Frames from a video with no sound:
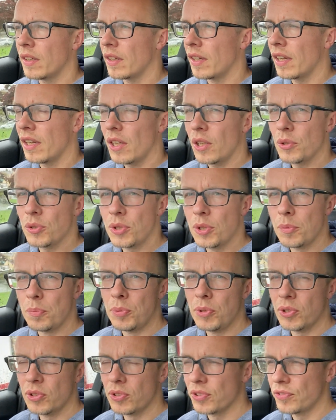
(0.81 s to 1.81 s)
Hello, you
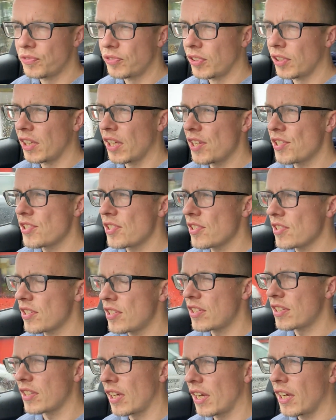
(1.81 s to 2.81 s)
beautiful
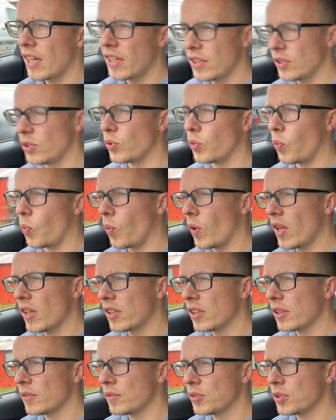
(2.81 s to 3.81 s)
legends, and
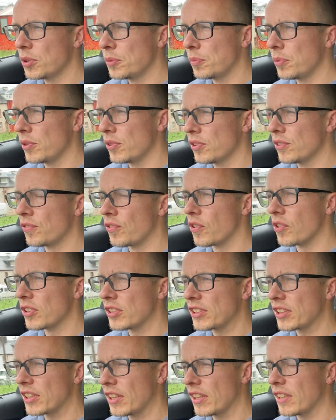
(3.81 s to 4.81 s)
welcome to Blunt
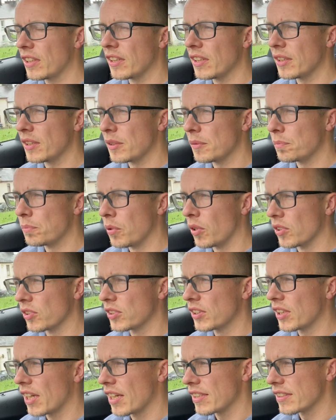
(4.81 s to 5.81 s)
Force Healing
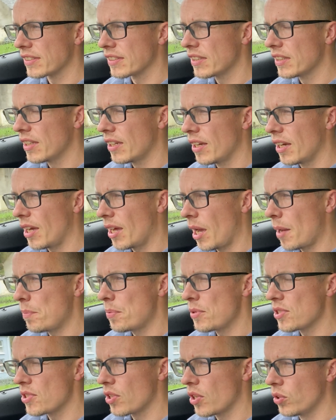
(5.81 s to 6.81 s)
Podcast,
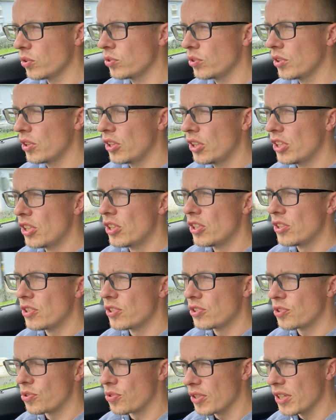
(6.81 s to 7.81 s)
episode
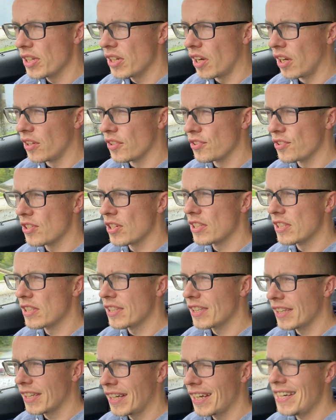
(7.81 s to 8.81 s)

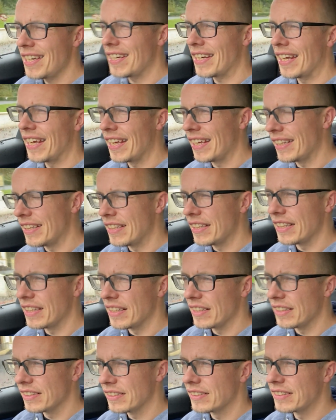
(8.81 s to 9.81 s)

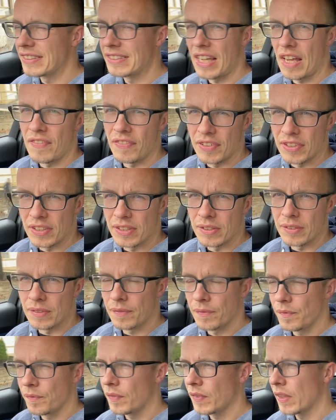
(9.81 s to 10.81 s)

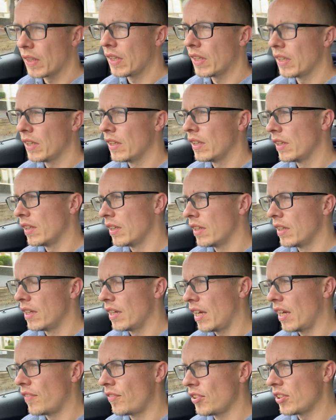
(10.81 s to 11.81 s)

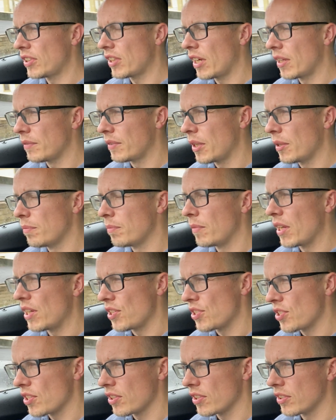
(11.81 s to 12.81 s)
387. Every time I
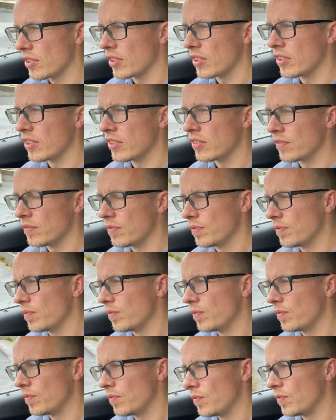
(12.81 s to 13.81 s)
mention the
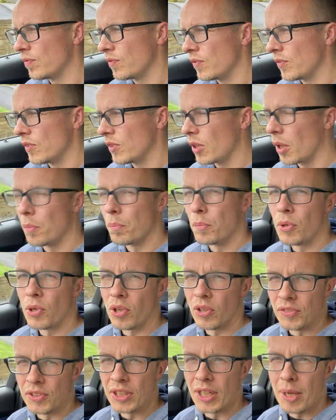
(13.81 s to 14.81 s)

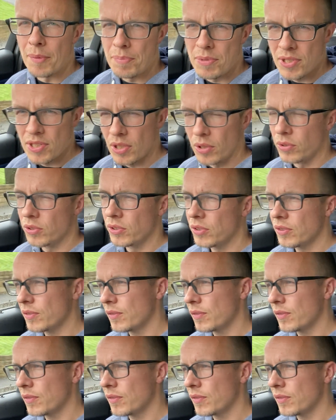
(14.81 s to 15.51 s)
number of the episode,